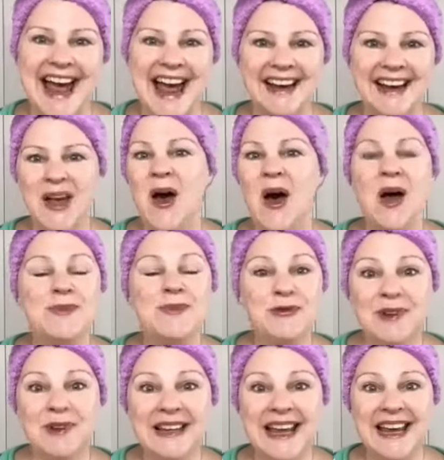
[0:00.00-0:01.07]
Hope you really
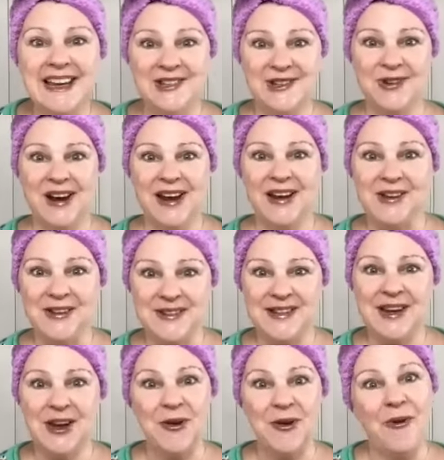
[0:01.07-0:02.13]
enjoy using
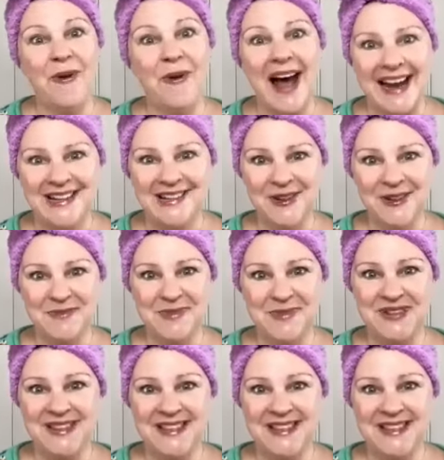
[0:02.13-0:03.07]
your ageLOC Boost.